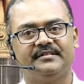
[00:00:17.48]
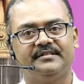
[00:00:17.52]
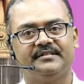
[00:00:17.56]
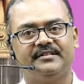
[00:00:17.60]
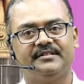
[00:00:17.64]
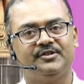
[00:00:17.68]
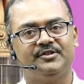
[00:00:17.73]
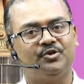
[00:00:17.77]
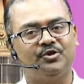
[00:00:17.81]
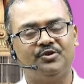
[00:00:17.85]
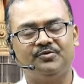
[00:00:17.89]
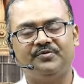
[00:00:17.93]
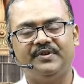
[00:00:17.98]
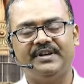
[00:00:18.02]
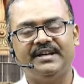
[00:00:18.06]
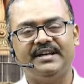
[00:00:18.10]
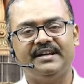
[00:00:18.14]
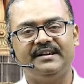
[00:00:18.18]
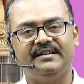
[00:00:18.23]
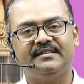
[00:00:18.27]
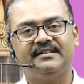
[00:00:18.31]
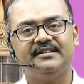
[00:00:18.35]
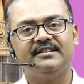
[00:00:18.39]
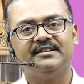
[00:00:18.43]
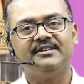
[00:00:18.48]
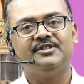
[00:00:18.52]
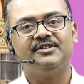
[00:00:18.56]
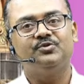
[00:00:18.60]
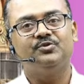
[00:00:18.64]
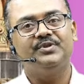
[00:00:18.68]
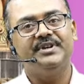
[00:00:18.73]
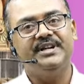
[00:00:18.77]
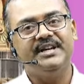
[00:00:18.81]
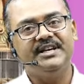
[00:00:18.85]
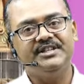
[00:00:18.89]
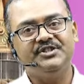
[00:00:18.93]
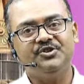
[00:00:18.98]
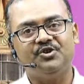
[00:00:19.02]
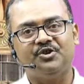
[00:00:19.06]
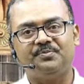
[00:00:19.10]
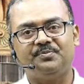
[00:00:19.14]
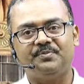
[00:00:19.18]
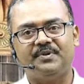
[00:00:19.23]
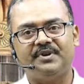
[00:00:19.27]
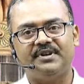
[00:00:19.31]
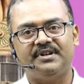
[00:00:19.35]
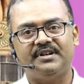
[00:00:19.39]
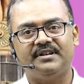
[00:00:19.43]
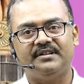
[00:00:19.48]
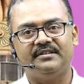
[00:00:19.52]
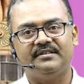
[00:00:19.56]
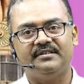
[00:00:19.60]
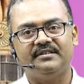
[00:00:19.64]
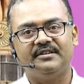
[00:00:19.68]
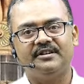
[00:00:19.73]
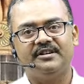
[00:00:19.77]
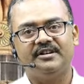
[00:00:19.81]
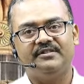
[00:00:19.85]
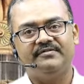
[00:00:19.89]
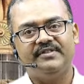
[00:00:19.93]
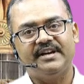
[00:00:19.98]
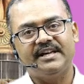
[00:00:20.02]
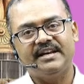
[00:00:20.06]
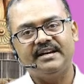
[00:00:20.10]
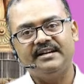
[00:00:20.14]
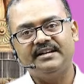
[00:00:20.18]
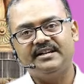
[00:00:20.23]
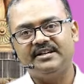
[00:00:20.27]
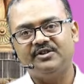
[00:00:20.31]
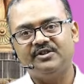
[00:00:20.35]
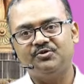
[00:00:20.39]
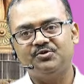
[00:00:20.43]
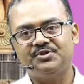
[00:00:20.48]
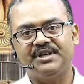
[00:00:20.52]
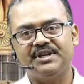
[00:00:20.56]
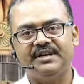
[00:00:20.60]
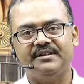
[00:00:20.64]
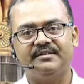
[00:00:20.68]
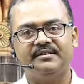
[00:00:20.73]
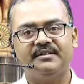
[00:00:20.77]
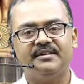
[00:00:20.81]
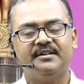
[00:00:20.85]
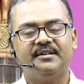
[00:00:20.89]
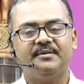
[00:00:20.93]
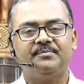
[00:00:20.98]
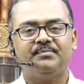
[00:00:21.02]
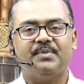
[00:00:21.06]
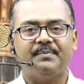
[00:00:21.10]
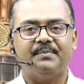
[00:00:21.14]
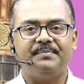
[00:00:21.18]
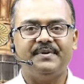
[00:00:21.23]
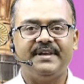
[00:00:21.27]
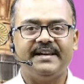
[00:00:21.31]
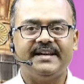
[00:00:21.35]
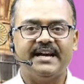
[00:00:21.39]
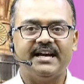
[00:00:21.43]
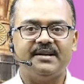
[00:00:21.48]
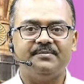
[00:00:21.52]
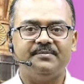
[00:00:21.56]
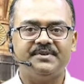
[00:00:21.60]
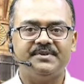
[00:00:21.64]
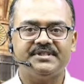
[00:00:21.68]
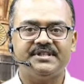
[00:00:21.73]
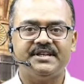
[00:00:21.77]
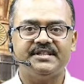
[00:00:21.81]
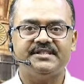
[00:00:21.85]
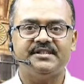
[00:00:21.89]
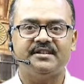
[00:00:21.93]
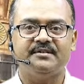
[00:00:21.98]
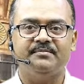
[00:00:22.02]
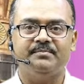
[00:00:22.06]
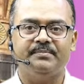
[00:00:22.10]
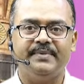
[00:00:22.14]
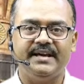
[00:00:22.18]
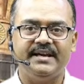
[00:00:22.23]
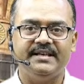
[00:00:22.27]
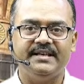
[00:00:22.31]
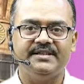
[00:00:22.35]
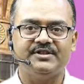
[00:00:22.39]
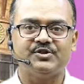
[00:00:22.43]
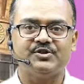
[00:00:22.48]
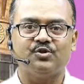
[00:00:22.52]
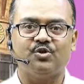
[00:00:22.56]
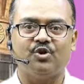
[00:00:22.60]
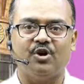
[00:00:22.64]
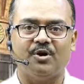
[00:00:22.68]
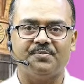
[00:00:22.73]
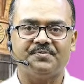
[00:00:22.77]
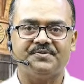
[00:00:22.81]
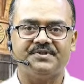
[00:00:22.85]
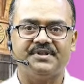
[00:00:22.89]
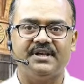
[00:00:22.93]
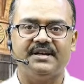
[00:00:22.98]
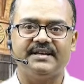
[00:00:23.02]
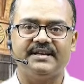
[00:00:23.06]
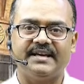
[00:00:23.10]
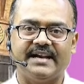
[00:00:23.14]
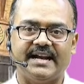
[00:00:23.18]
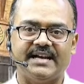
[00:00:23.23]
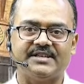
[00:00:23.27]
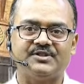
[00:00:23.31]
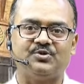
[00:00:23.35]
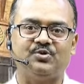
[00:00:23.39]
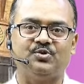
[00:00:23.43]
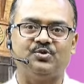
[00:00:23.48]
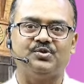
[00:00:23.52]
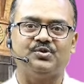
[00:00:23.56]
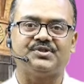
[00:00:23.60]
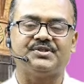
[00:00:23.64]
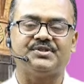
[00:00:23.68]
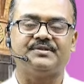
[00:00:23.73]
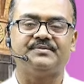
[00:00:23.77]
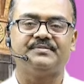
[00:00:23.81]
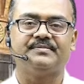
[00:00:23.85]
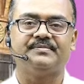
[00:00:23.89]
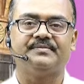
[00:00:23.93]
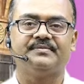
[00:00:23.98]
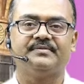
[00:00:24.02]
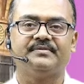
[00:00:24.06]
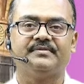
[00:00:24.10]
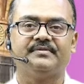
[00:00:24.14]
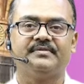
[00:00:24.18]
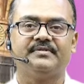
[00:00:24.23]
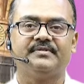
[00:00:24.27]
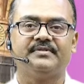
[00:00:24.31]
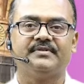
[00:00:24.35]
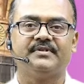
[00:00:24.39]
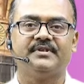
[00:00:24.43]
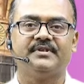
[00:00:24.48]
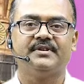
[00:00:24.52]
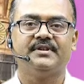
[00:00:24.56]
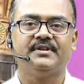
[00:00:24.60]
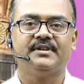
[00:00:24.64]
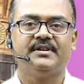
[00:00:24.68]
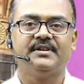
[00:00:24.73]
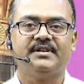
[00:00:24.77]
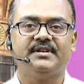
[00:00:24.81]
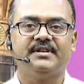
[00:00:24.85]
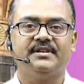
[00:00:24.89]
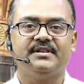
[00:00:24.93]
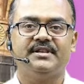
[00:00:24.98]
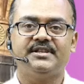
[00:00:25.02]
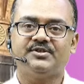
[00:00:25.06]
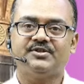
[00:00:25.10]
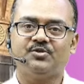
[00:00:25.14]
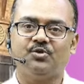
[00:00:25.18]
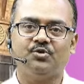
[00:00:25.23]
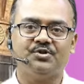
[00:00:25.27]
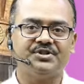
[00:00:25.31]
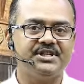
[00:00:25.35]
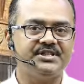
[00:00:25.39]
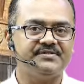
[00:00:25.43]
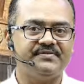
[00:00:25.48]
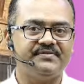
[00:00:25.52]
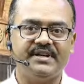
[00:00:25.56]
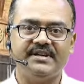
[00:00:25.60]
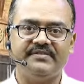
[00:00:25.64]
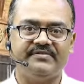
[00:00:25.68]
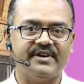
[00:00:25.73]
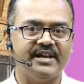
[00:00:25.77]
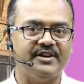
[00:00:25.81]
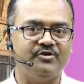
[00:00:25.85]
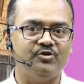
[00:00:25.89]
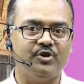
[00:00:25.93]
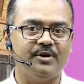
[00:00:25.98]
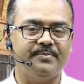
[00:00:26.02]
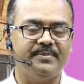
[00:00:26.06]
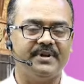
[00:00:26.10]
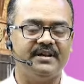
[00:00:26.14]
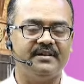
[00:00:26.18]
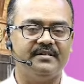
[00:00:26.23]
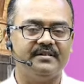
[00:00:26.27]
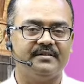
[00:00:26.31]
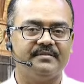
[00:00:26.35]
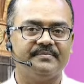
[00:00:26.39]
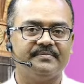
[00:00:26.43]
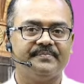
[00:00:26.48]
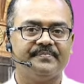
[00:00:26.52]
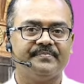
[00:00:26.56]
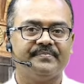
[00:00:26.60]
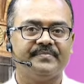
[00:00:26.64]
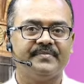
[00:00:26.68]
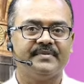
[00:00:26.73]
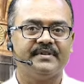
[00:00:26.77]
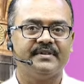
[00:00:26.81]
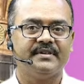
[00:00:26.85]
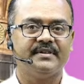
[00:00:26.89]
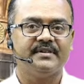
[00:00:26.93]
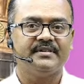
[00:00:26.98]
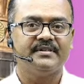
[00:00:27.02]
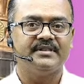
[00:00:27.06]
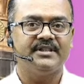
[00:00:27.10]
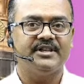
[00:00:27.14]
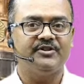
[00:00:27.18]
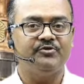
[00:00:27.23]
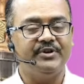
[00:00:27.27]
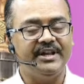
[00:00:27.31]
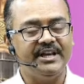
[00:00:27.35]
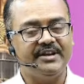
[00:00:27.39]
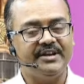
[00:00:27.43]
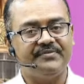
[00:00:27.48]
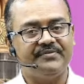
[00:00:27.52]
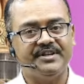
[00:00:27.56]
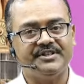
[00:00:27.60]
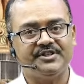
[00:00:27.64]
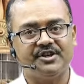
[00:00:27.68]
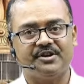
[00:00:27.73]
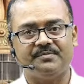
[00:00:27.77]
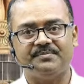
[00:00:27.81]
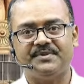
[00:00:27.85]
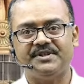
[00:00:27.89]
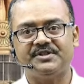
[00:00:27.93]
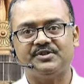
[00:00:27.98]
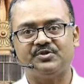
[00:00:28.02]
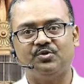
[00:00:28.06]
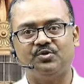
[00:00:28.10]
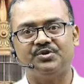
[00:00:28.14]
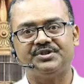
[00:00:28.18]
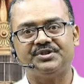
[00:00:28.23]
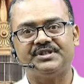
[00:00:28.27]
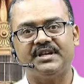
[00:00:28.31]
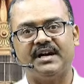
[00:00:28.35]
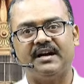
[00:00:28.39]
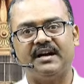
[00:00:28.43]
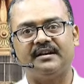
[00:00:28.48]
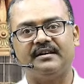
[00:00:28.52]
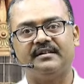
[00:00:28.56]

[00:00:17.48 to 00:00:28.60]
Don't worry, ease your burden. We are introducing public administration mains optional crash course. This course is very valuable. The unique feature of this course are,